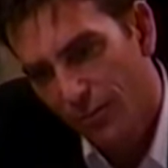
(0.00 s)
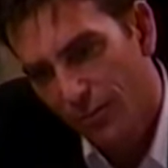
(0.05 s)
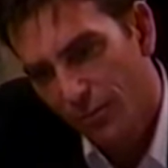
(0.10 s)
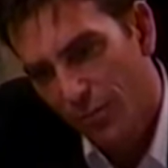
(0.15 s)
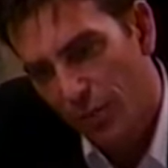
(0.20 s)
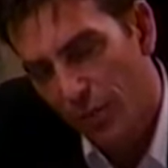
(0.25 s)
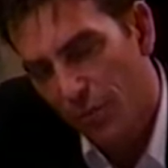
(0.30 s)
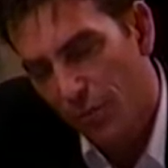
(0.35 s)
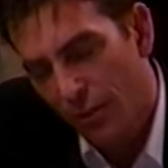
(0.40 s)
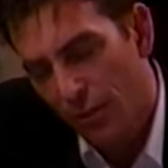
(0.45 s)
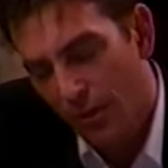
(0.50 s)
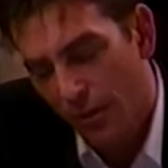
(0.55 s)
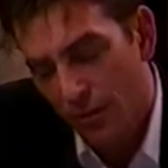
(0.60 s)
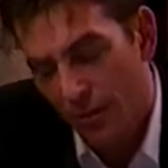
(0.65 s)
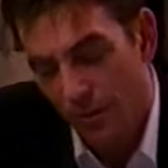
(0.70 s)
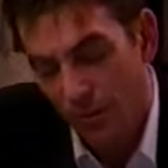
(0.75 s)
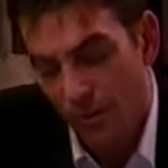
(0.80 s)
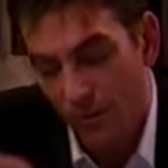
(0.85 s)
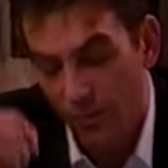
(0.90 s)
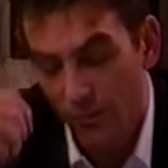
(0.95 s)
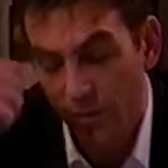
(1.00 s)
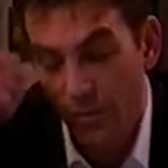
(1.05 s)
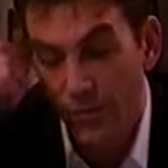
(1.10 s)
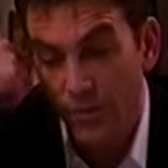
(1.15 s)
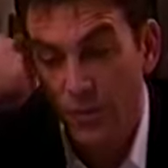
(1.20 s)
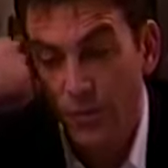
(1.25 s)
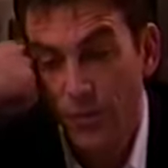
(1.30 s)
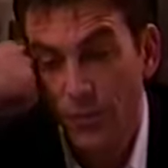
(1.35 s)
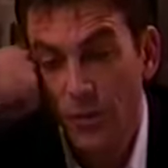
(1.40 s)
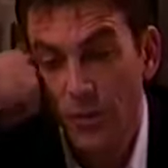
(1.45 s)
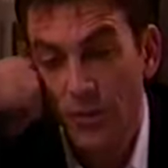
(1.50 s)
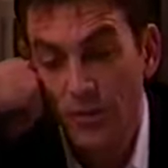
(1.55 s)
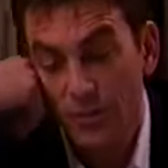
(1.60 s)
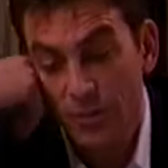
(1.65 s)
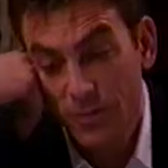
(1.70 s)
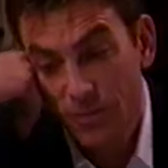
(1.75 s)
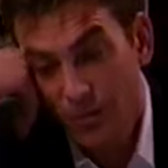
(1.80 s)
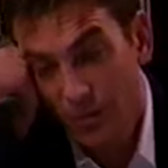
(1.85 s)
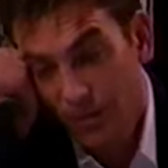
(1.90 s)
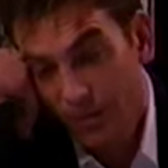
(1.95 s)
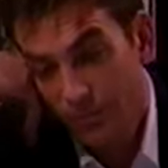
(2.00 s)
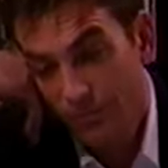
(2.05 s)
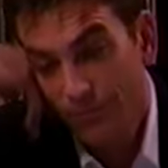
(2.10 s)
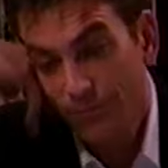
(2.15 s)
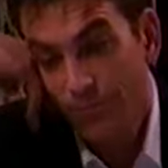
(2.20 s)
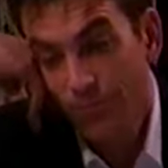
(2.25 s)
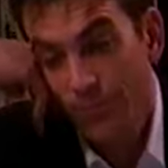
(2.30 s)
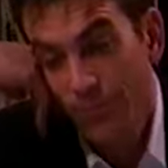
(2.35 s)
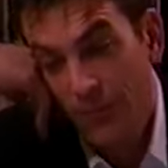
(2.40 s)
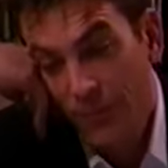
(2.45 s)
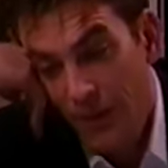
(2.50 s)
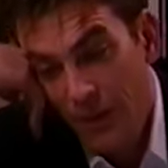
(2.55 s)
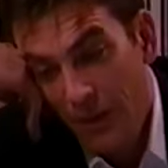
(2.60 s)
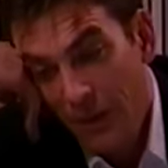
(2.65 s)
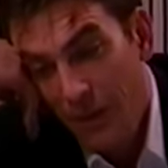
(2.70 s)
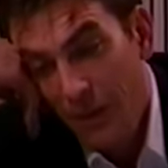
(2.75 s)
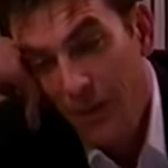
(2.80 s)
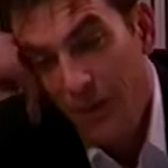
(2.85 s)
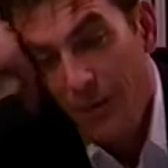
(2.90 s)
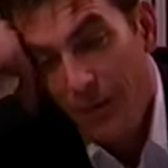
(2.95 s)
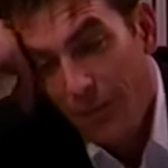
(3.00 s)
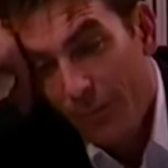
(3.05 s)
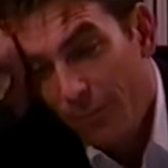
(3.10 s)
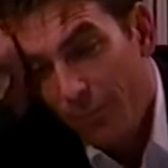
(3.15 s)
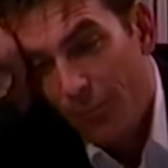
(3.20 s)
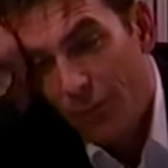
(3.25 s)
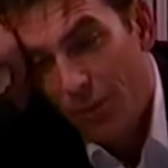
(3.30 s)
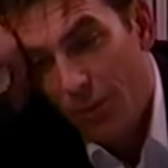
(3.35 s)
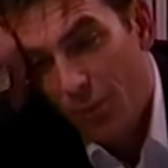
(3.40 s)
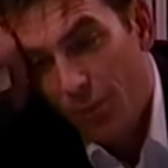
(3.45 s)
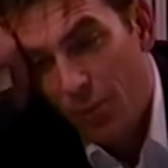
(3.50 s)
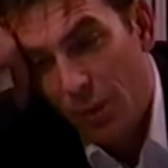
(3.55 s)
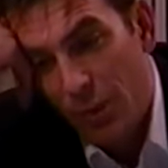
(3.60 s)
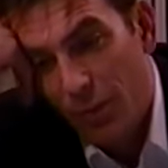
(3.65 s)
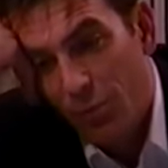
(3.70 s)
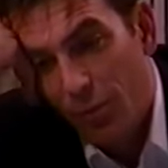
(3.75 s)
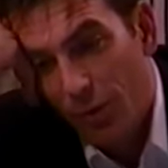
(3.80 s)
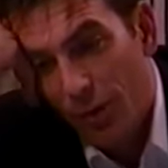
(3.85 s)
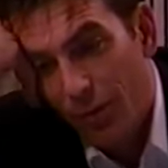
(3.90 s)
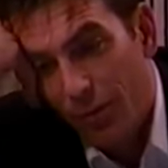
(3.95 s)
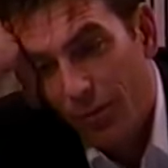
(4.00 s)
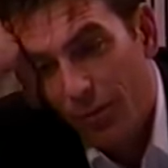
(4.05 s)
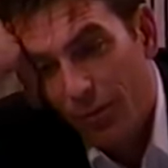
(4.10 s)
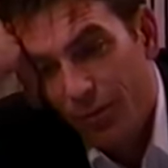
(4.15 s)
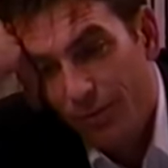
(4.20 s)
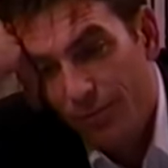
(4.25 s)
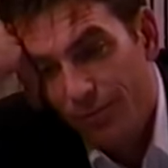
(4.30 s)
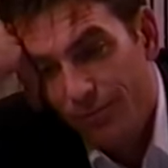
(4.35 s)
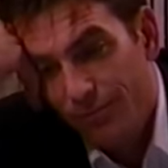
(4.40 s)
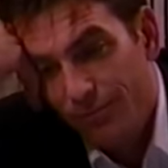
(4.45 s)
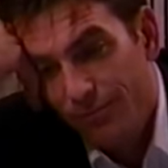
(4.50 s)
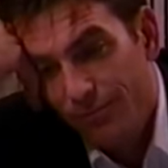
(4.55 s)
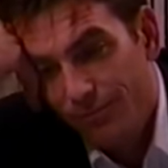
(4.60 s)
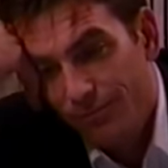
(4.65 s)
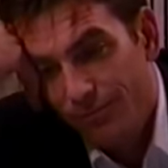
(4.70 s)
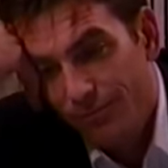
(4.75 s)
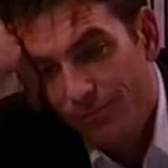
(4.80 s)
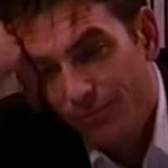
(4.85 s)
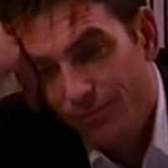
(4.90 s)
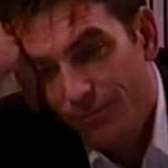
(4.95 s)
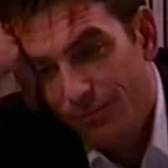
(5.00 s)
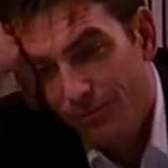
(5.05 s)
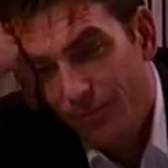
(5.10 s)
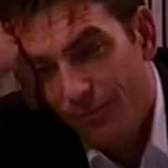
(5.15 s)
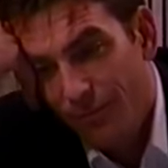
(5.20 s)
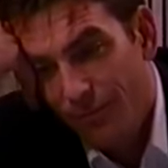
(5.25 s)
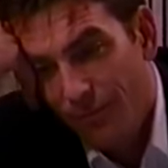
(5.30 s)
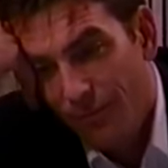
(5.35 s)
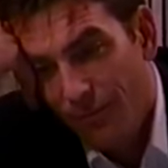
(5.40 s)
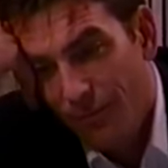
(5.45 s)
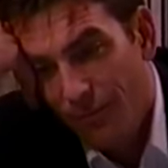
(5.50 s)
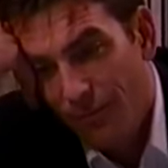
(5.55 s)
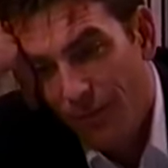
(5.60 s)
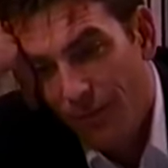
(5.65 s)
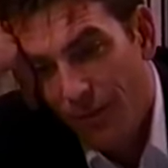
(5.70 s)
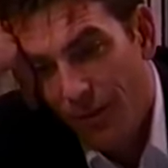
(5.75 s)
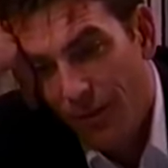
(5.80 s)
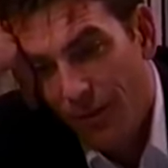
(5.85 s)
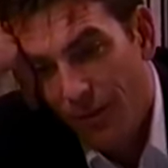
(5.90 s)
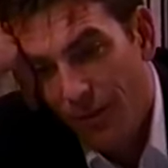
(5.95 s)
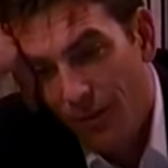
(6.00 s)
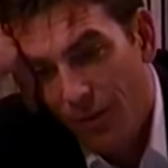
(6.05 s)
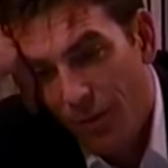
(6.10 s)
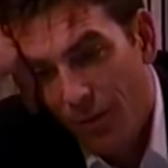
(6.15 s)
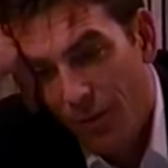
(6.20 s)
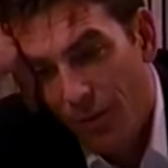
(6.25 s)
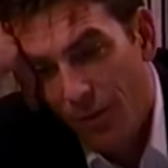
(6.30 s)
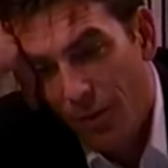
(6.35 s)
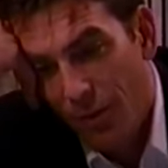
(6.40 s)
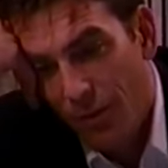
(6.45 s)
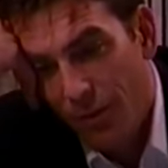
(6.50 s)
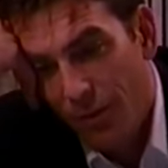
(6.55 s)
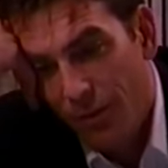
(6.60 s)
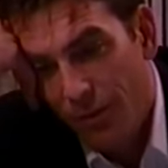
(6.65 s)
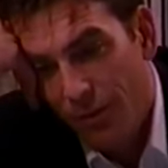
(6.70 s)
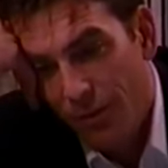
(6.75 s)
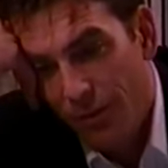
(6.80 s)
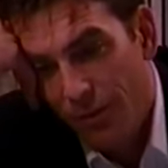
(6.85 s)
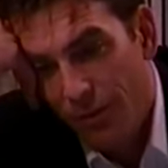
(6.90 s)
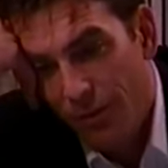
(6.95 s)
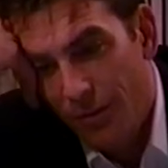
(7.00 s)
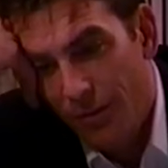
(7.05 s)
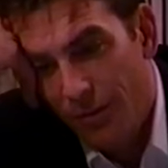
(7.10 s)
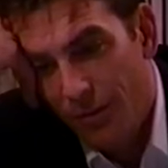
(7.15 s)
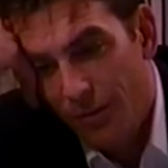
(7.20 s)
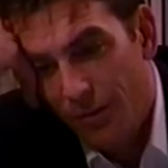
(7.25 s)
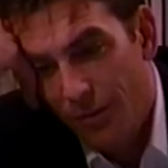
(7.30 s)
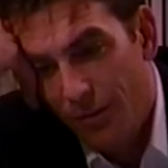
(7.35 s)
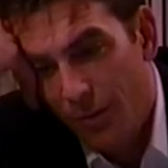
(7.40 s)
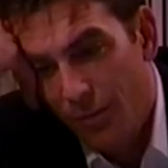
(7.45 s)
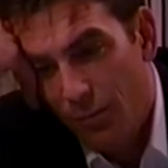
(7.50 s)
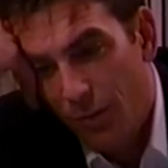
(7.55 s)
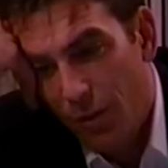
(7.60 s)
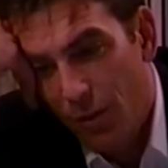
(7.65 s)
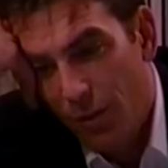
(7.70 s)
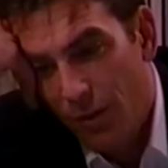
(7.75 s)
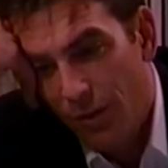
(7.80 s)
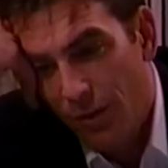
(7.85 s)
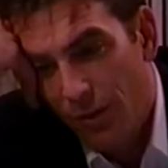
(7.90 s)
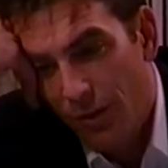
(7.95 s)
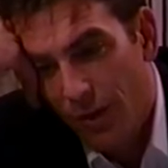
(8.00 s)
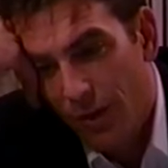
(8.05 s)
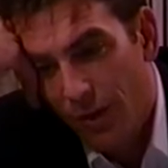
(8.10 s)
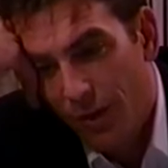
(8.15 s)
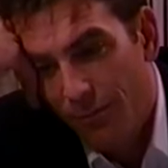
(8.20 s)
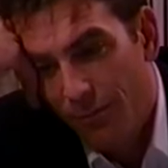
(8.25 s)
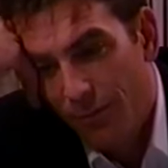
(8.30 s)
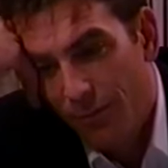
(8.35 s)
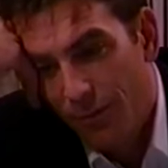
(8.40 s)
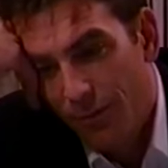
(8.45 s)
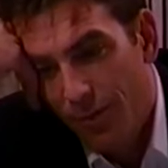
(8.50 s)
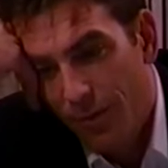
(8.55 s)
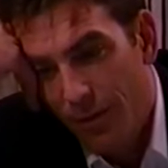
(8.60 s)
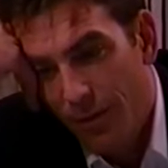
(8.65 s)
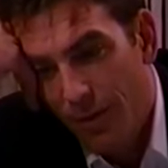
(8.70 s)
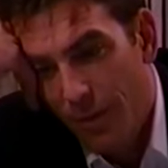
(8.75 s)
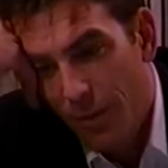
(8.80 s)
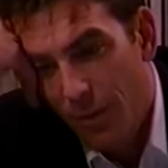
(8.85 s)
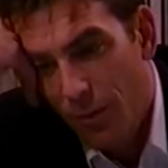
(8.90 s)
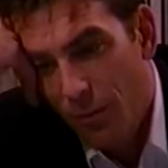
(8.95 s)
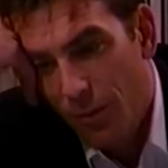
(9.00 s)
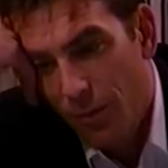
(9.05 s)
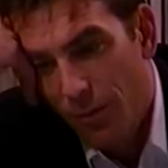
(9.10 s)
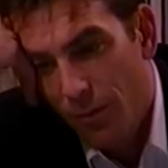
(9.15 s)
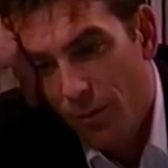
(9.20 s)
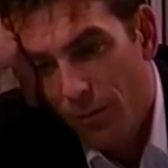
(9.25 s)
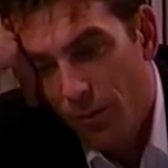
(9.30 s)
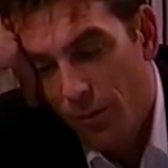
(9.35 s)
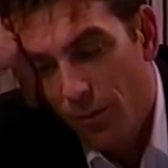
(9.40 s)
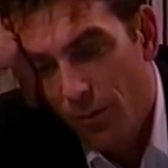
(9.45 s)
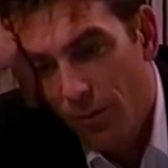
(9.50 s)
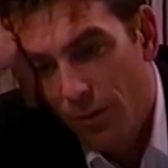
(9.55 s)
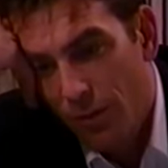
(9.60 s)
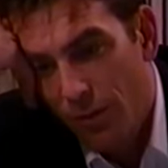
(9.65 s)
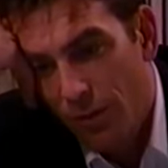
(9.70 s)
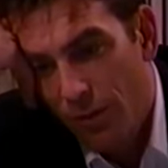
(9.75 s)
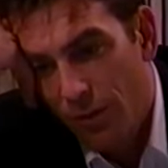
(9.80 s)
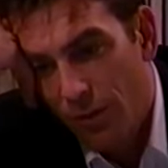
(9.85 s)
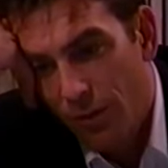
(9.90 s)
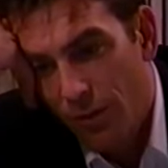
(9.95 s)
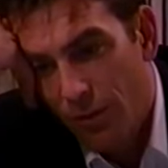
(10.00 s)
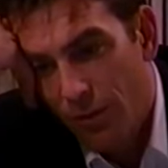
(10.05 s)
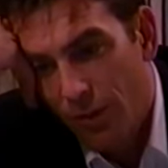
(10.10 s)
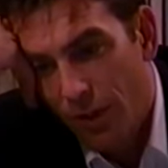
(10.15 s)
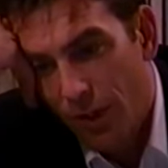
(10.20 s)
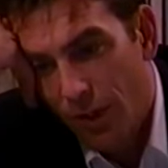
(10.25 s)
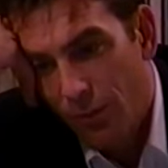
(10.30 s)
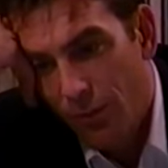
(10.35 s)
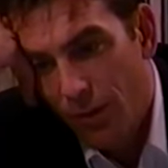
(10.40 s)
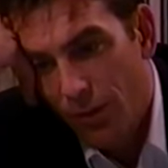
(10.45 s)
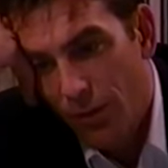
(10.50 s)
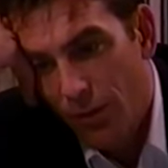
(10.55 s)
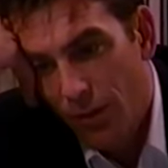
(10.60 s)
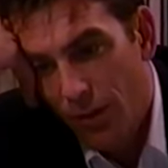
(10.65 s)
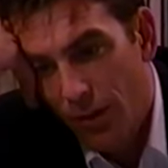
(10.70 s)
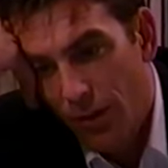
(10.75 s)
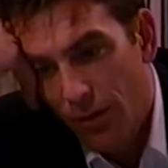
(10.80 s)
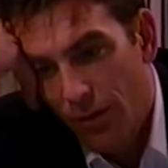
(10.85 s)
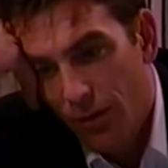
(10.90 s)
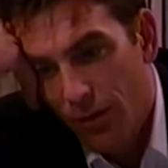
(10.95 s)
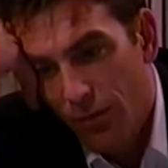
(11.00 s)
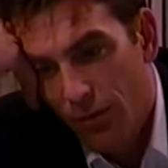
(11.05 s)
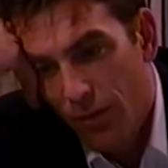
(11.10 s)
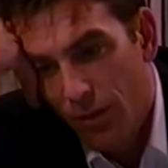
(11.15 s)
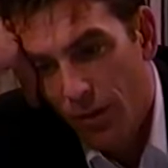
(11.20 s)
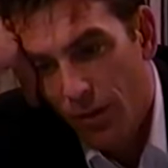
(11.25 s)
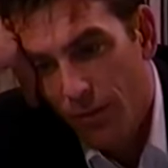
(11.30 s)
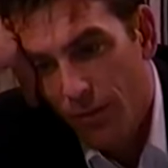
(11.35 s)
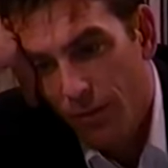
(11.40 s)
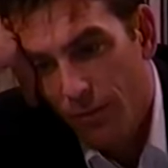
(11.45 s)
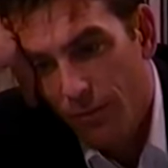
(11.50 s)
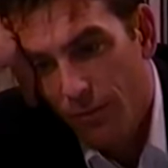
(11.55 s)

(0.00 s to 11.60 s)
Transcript: probably be kind of hard for you to know because, uh, you know, big brothers like to joke around with their little sisters, give them a hard time. But the truth is that inside we'd do anything for you.